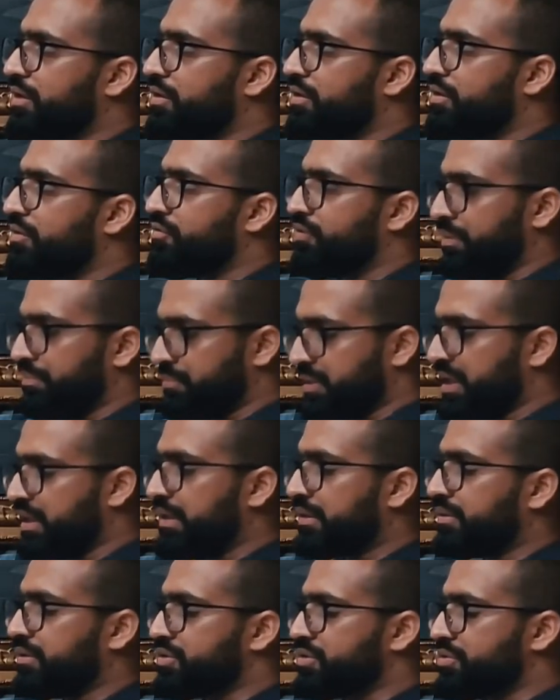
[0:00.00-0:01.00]
if I'm
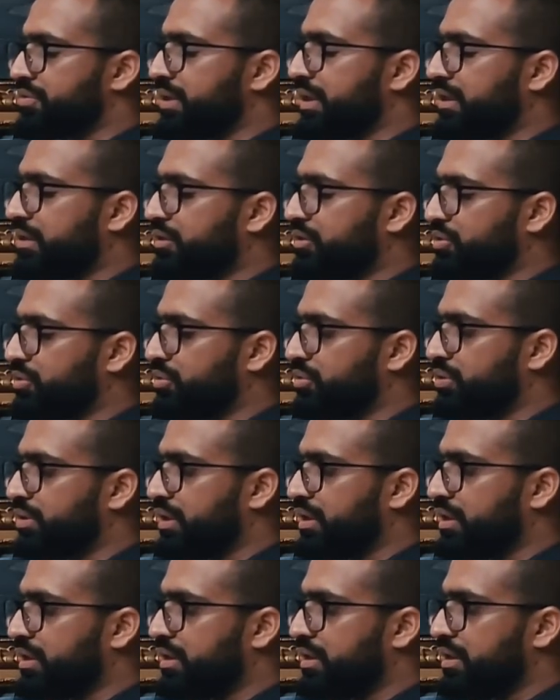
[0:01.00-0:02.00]
getting this correct, your
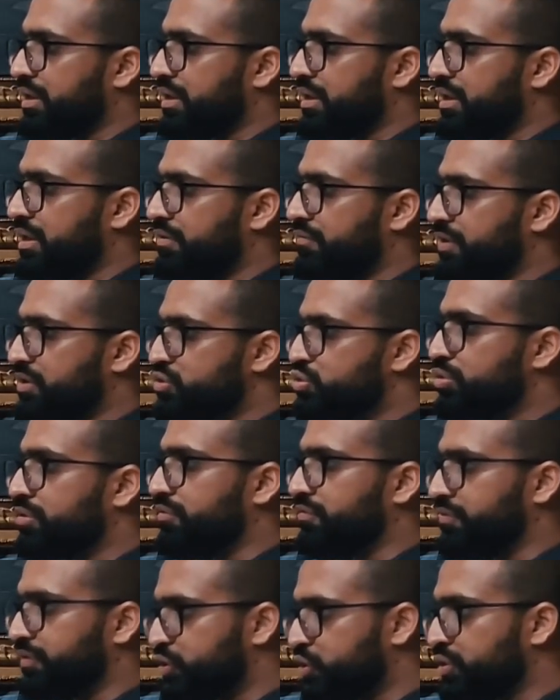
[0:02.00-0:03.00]
eventual
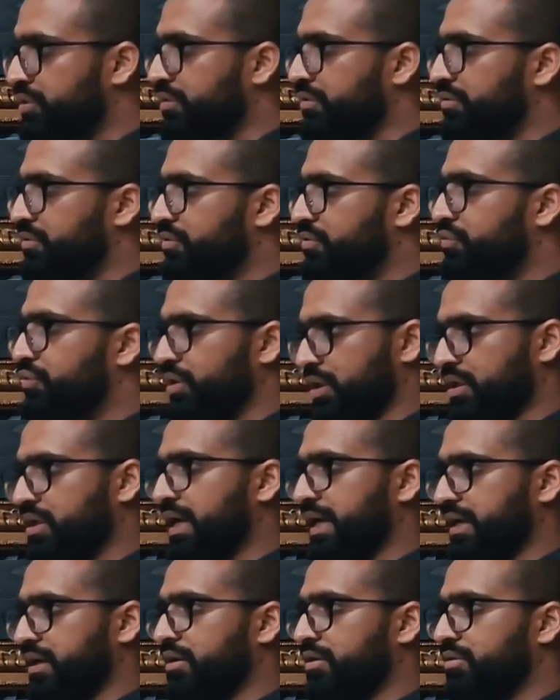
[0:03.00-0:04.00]
vision for
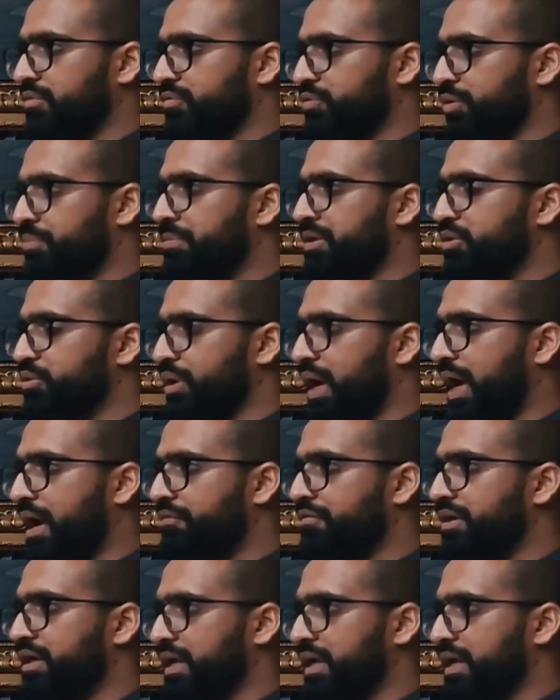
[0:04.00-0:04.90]
Ignite would be to have it